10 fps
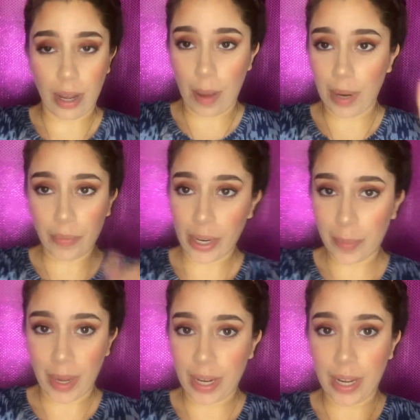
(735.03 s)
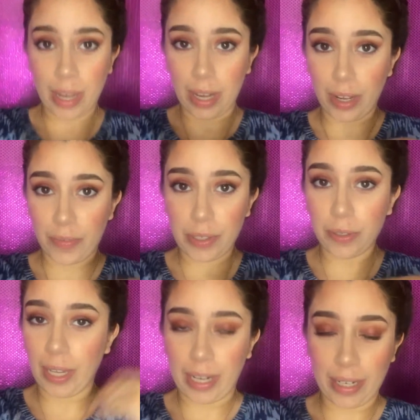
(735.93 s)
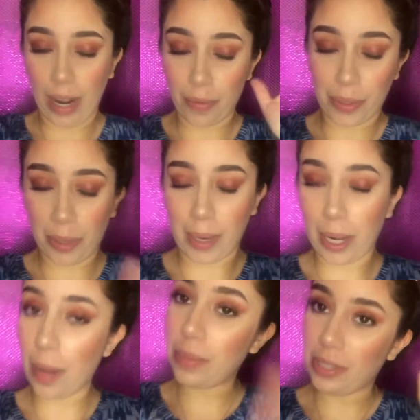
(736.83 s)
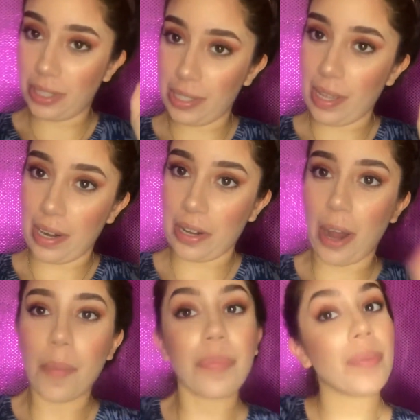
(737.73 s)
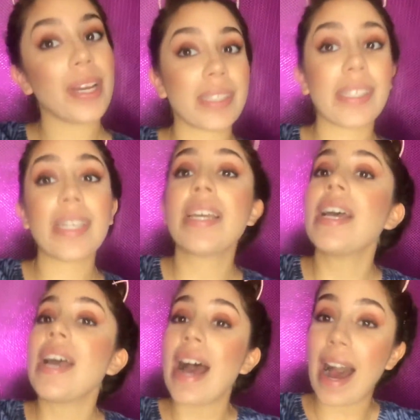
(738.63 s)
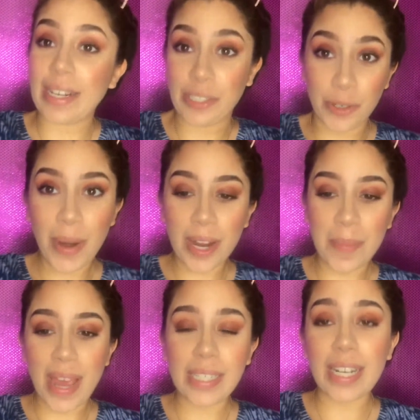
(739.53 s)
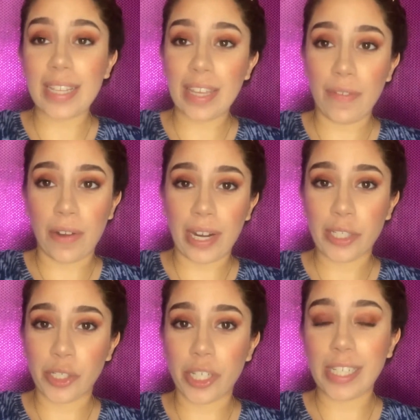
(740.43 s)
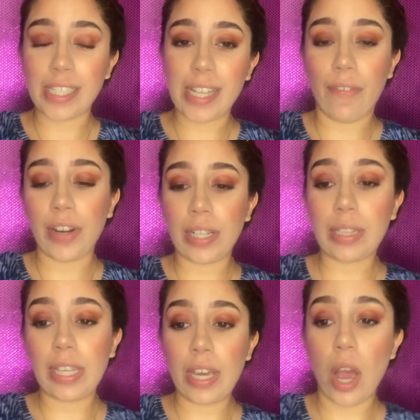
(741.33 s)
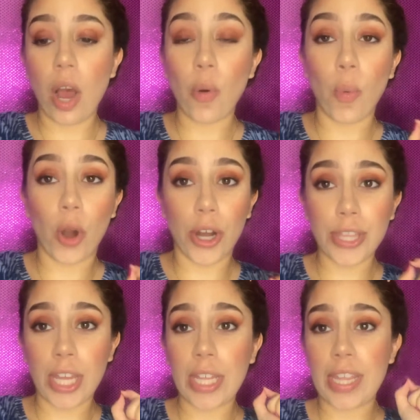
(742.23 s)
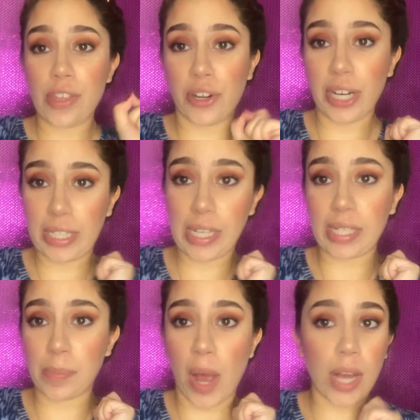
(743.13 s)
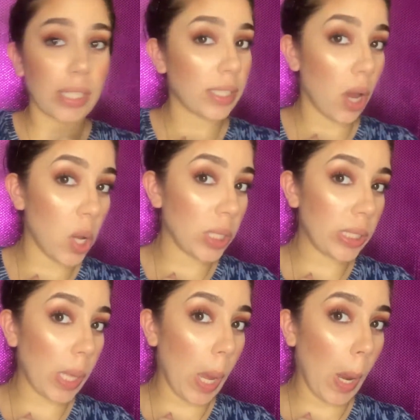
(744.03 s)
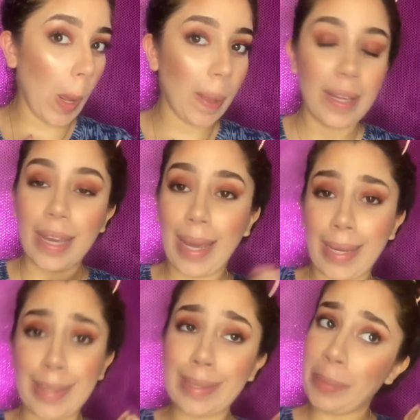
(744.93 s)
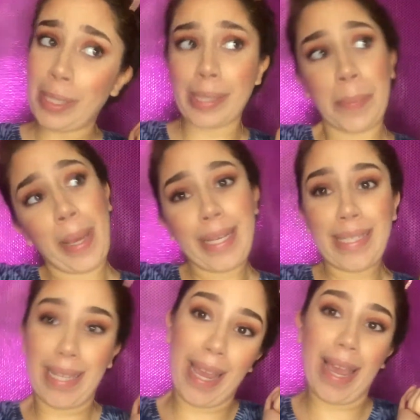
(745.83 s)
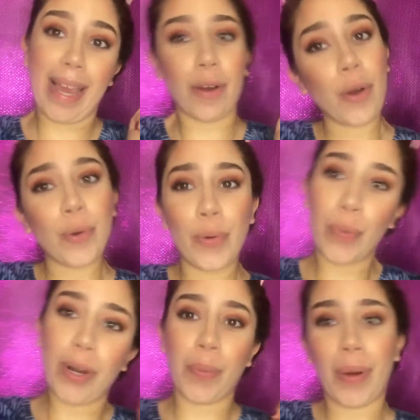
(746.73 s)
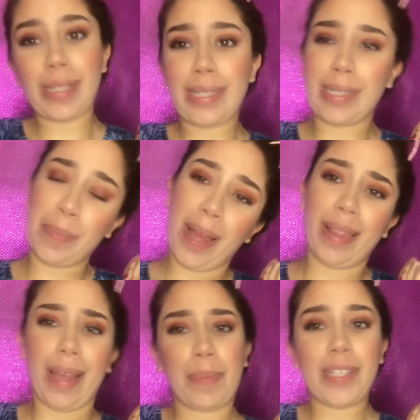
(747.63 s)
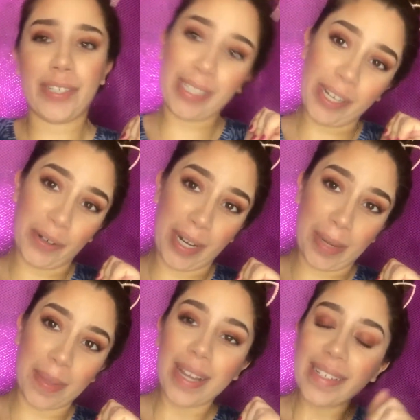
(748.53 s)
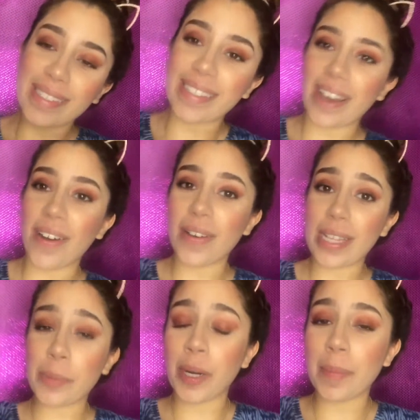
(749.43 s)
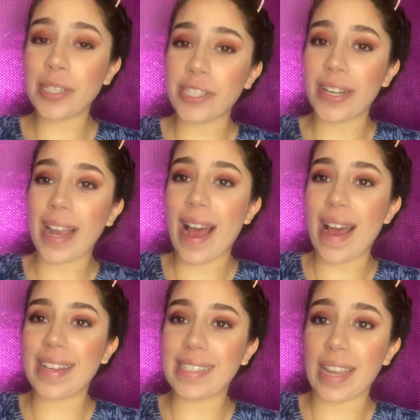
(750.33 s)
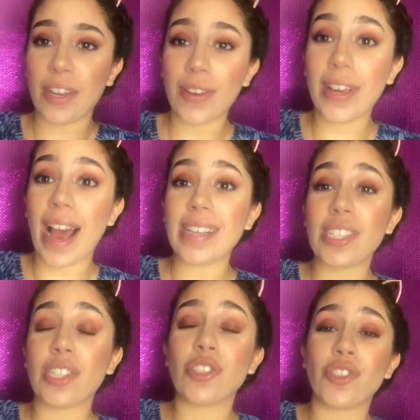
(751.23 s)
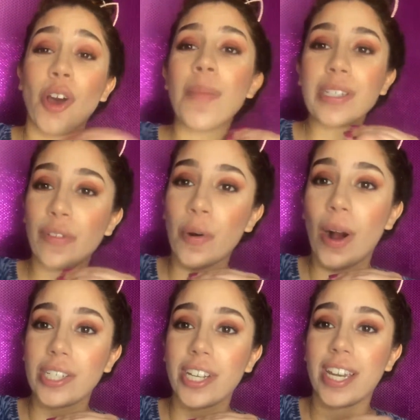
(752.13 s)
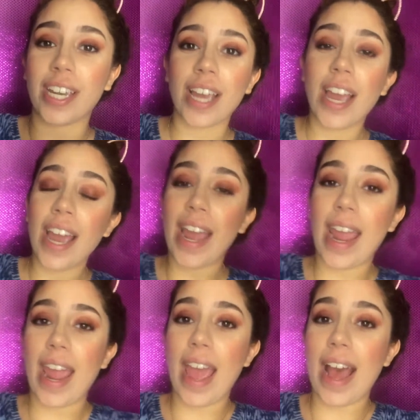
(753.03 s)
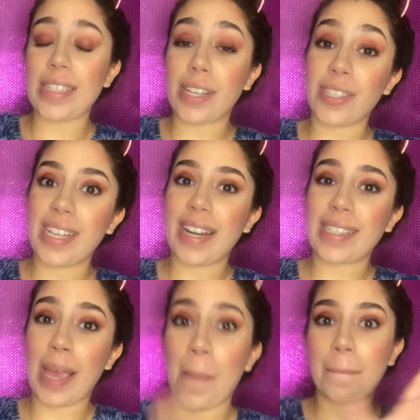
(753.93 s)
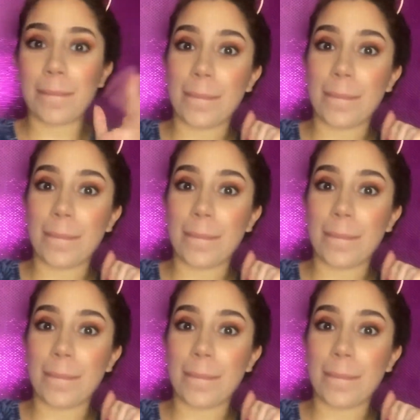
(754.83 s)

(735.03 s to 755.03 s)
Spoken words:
I'm not recommending any of you laying down with your makeup, just letting you know. But I do recommend the foundation. Definitely worth the 36 bucks, honestly. And it smells amazing. Who wouldn't want to smell like peaches and cream? So that's pretty much it, guys. Thank you guys so much for watching, and I'll see you next time.